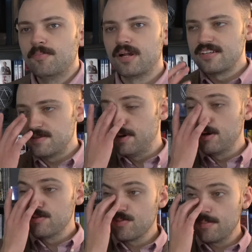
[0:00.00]
but I
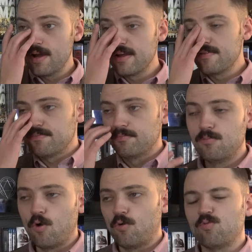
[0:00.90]
suppose one of my
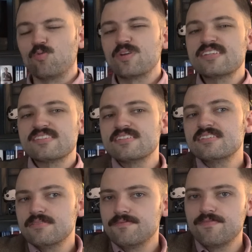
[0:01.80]
more
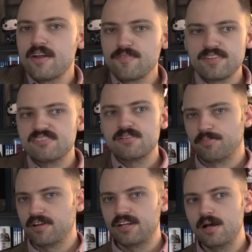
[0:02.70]
recent favorites to
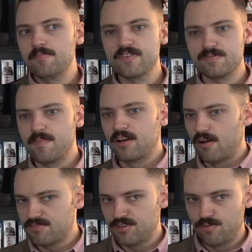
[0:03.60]
bring up. This man
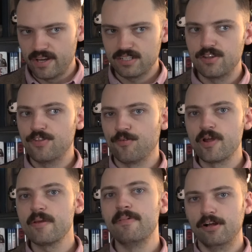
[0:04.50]
also directed
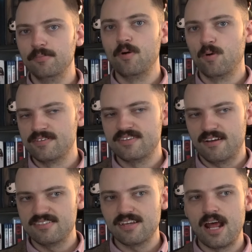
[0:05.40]
Three Billboards
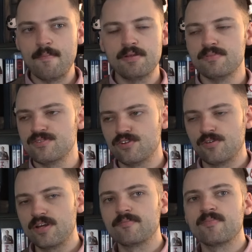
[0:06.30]
Outside Ebbing,
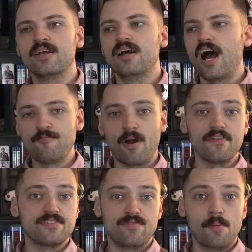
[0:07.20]
Missouri, I've brought
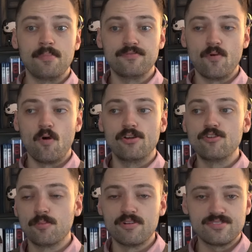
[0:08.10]
this film up before on
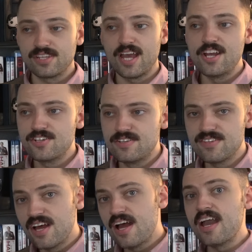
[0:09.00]
numerous
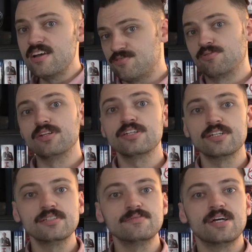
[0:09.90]
occasions. It's really
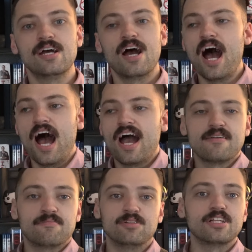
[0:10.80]
good. I
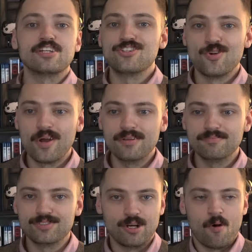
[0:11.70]
really enjoy
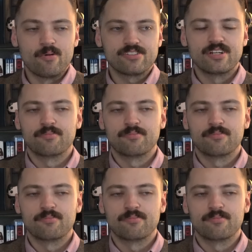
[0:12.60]
it, so I'm always going